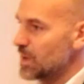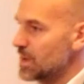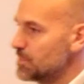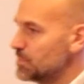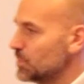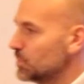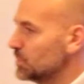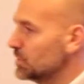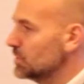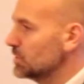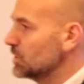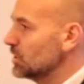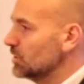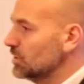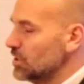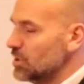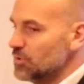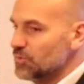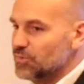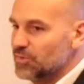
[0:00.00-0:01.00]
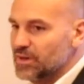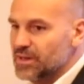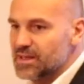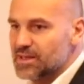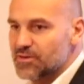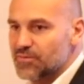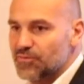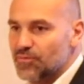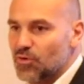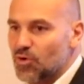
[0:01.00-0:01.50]
of paperwork, no filling
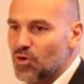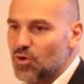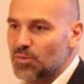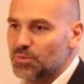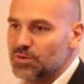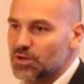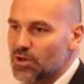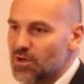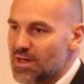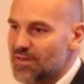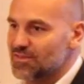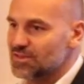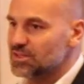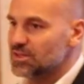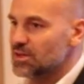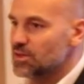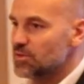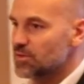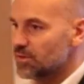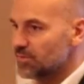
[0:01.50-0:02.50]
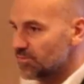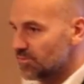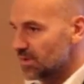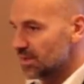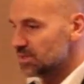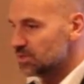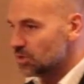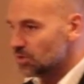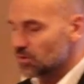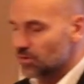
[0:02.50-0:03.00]
out of form, no having to know the
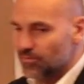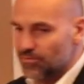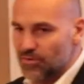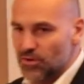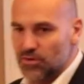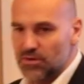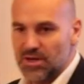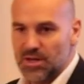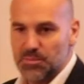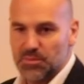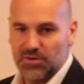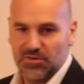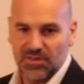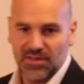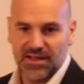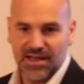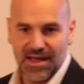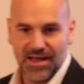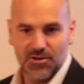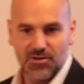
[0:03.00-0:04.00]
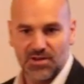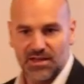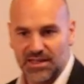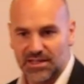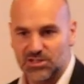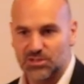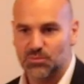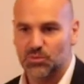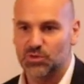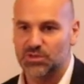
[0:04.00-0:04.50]
internal phone number of the guy who can
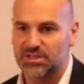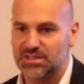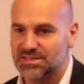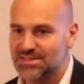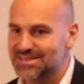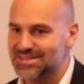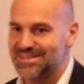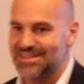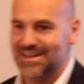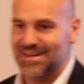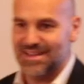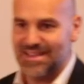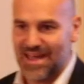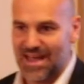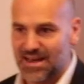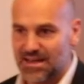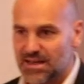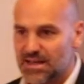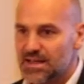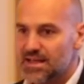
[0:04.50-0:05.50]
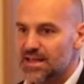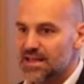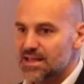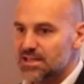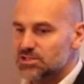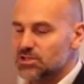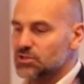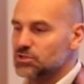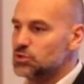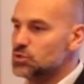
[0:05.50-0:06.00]
get you more disks, none of that.
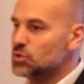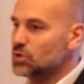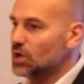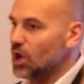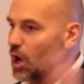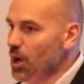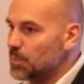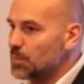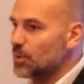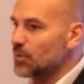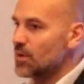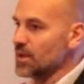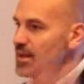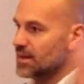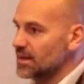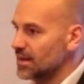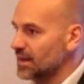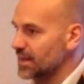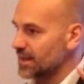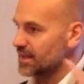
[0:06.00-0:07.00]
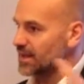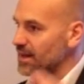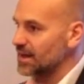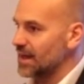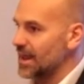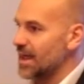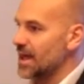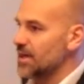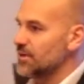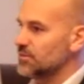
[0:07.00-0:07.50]
As long as you can operate it like a
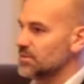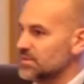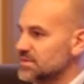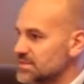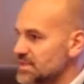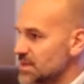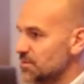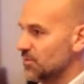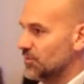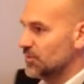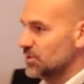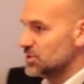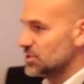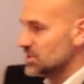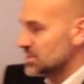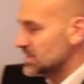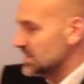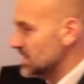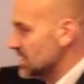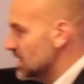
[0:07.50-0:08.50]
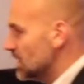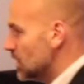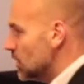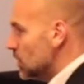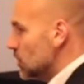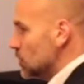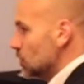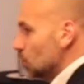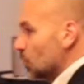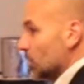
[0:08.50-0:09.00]
cloud with the same efficiency,
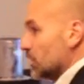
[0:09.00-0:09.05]
you